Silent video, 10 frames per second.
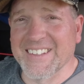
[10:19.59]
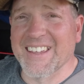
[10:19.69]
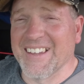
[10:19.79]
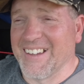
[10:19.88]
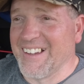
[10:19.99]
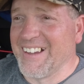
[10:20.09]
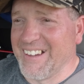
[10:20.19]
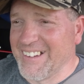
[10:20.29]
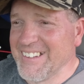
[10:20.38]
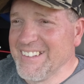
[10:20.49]

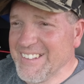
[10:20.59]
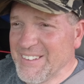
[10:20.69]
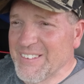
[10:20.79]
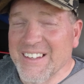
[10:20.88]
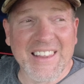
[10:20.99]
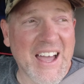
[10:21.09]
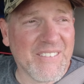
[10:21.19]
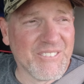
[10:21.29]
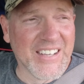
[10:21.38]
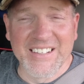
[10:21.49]
Yeah, a
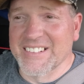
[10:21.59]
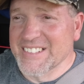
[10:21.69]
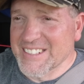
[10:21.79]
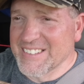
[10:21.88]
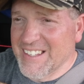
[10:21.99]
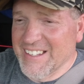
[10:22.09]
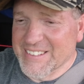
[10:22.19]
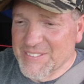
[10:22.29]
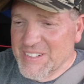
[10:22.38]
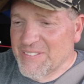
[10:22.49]
lot better. She
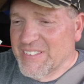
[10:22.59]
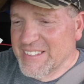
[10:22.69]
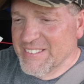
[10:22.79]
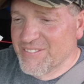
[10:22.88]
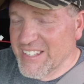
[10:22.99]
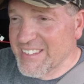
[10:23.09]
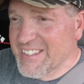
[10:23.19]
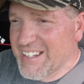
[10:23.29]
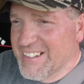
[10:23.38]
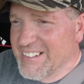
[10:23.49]
locked them up a little bit
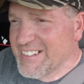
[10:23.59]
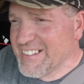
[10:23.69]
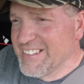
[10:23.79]
there.